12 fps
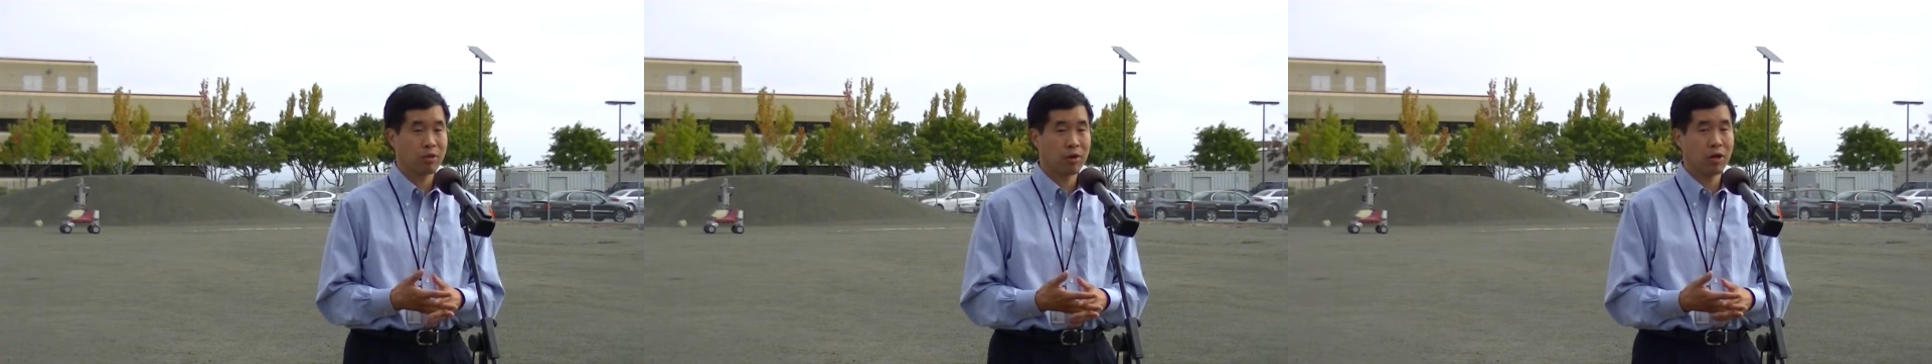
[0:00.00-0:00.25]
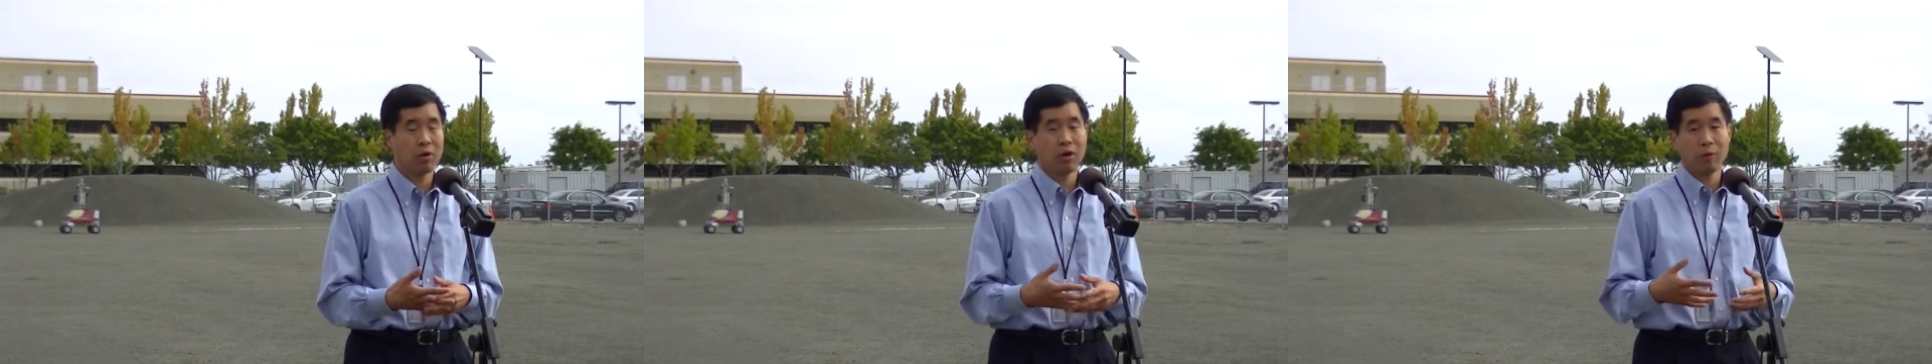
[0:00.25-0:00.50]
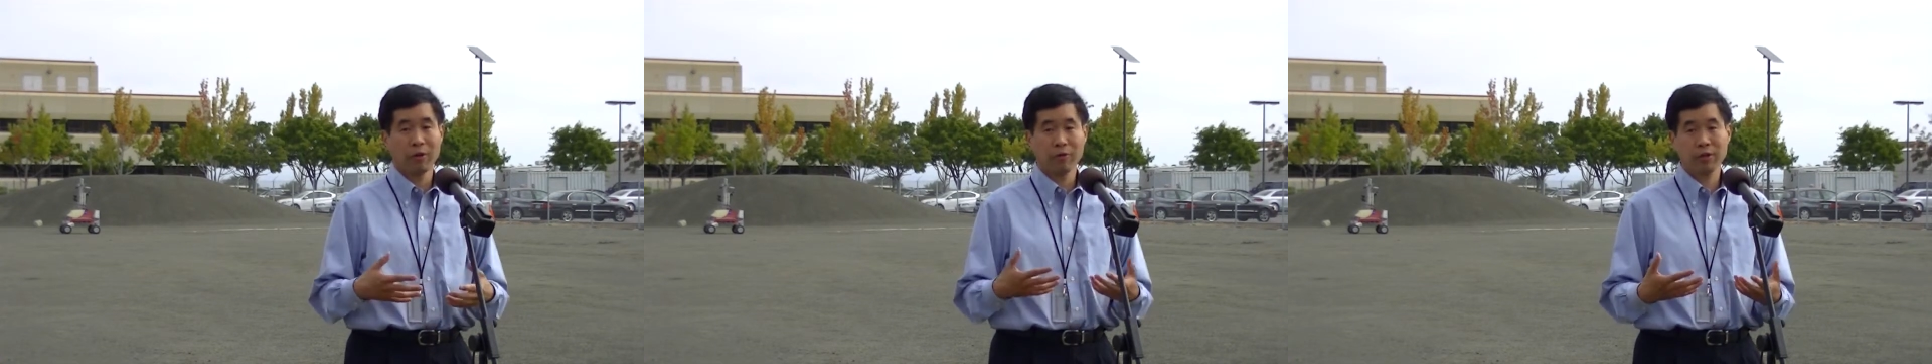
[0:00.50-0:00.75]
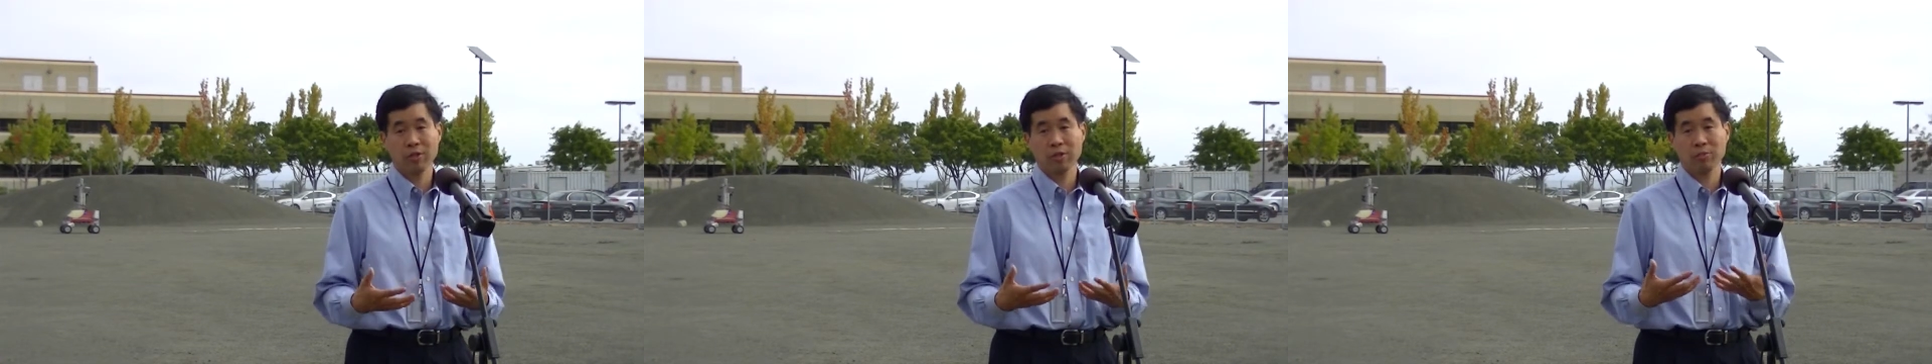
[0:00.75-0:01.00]
Well, we've
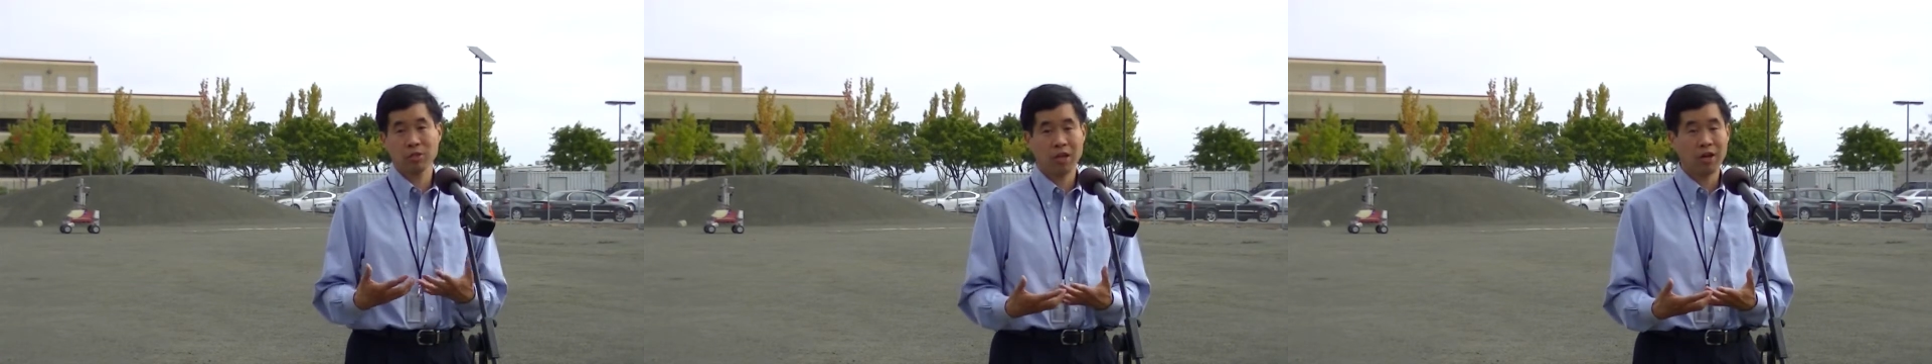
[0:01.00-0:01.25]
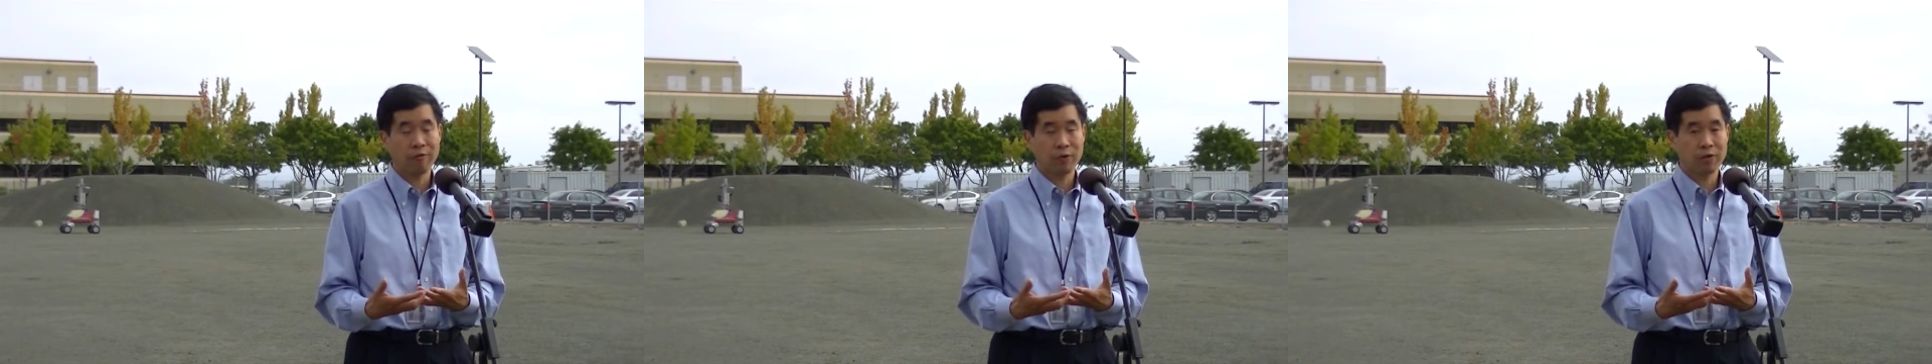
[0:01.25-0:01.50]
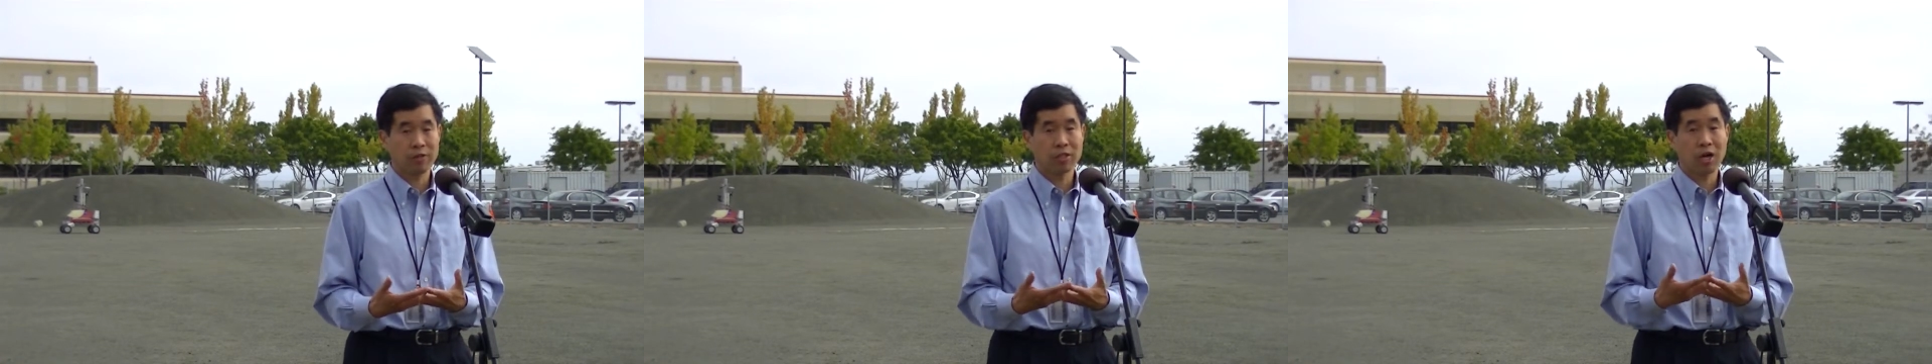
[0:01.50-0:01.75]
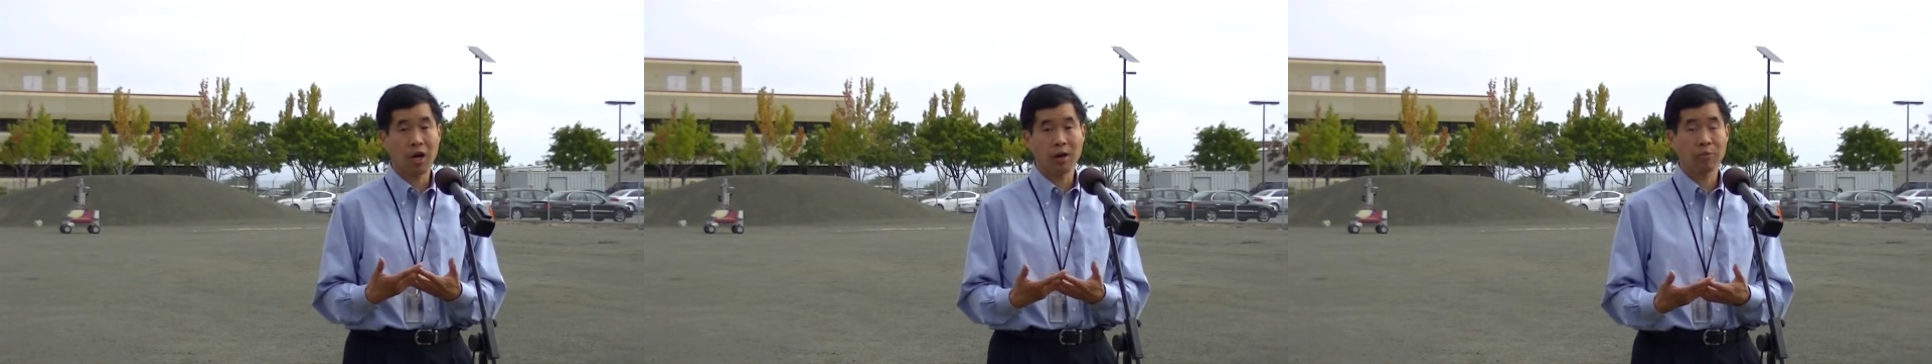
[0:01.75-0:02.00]
written some software
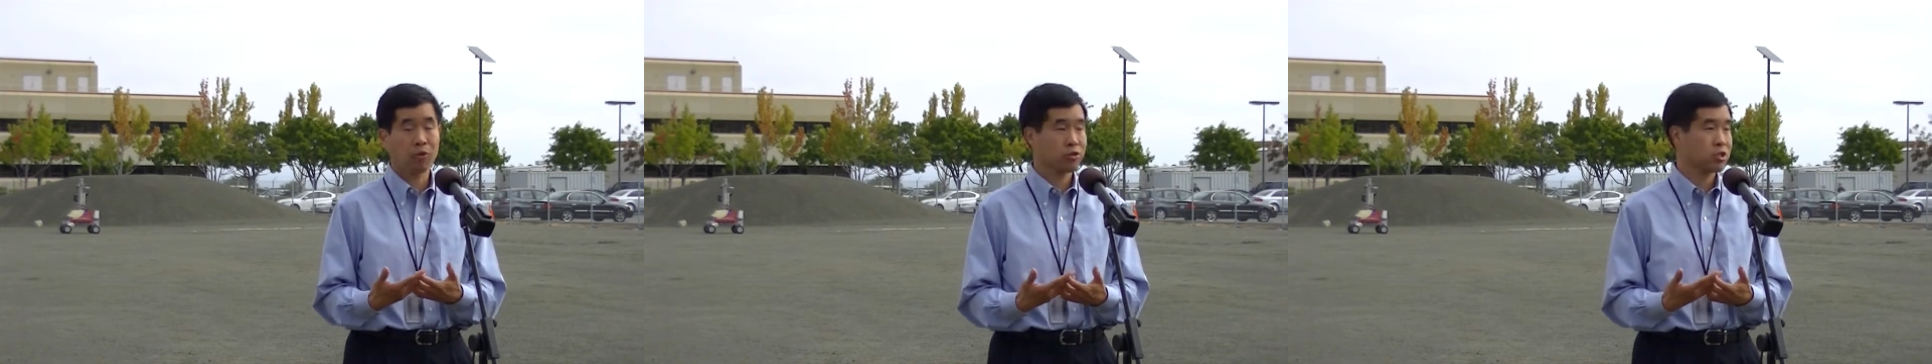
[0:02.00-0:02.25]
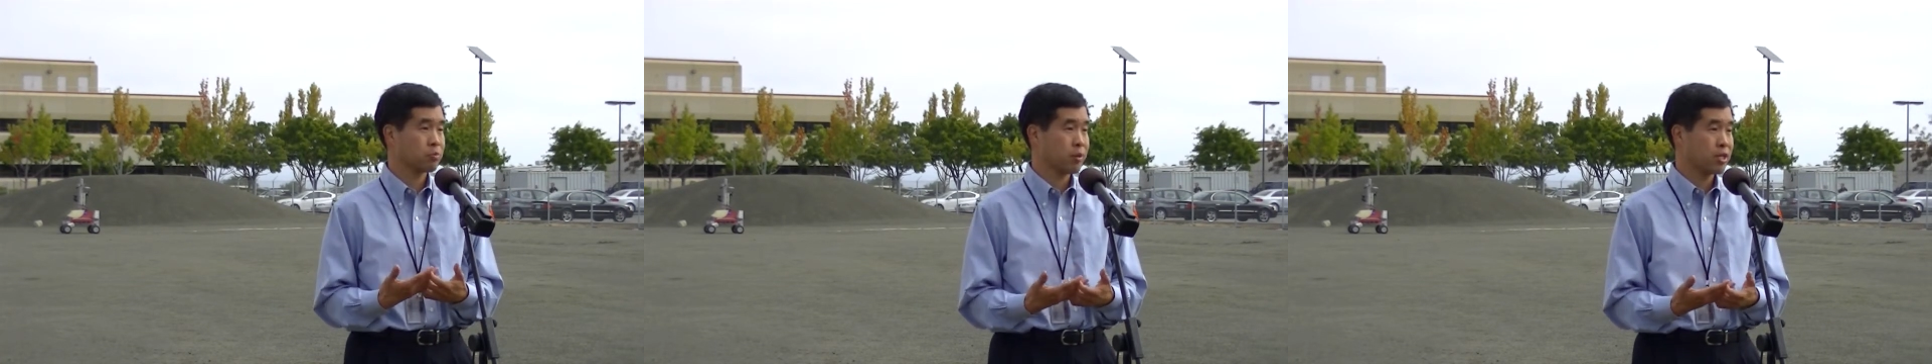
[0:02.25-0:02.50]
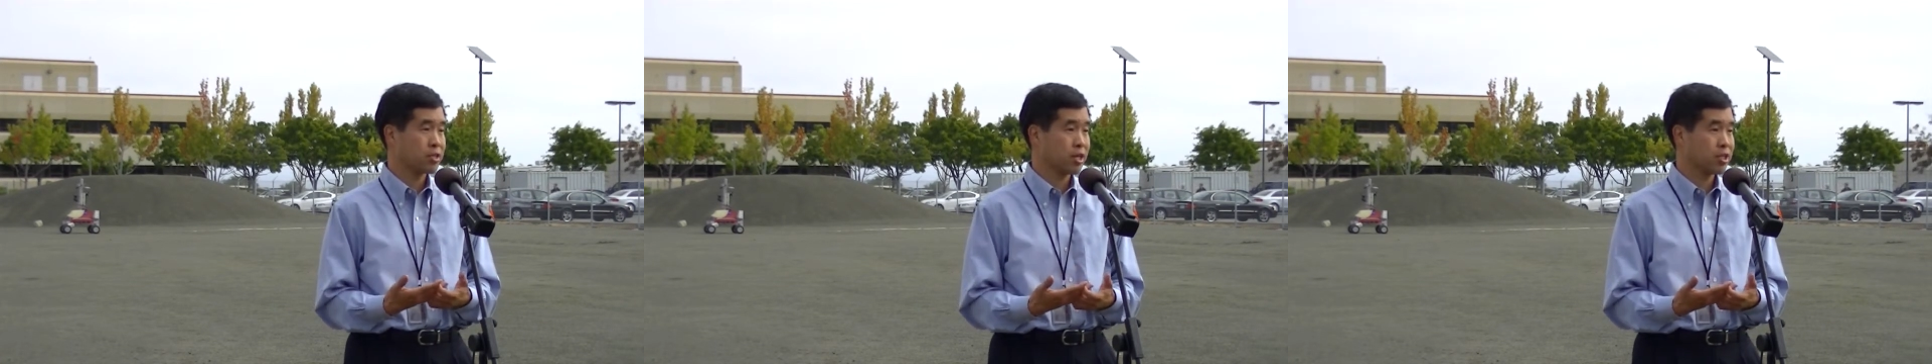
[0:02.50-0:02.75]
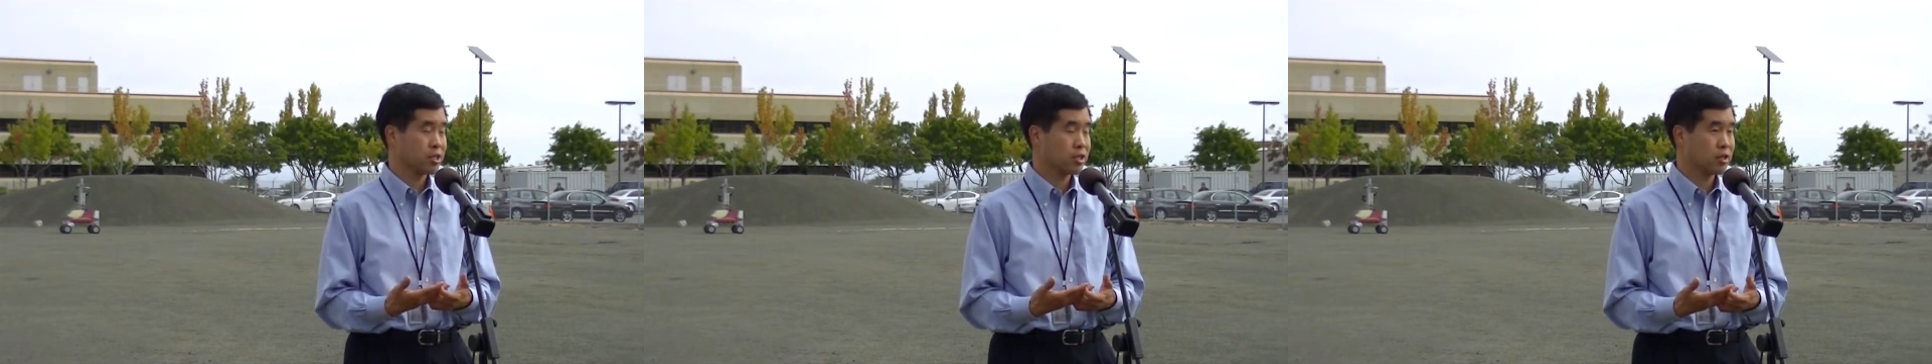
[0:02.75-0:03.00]
that's on board the space
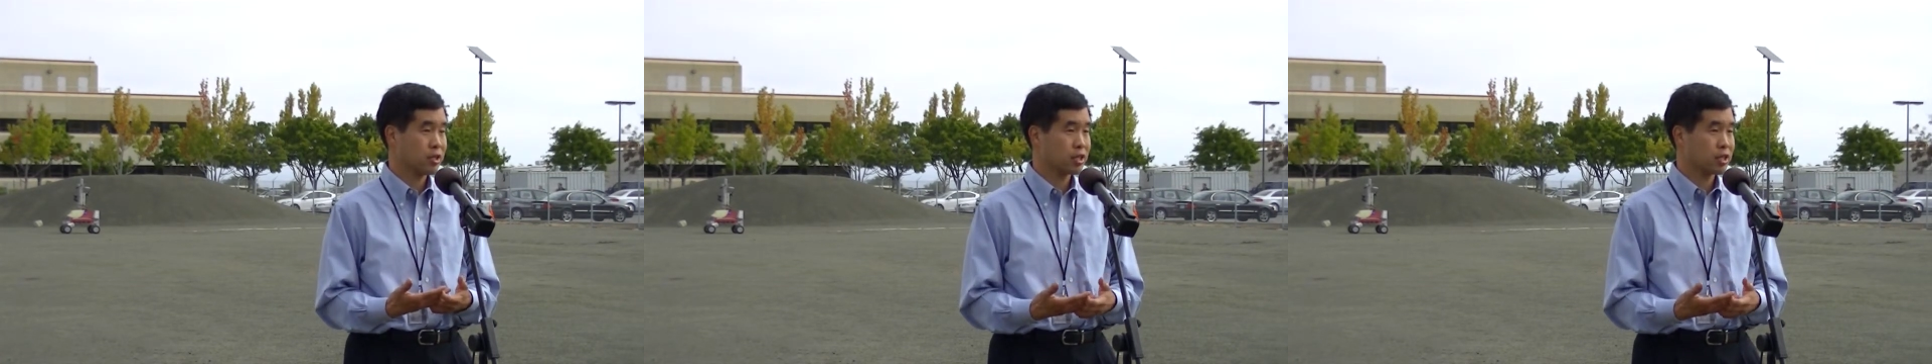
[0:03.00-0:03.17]
station.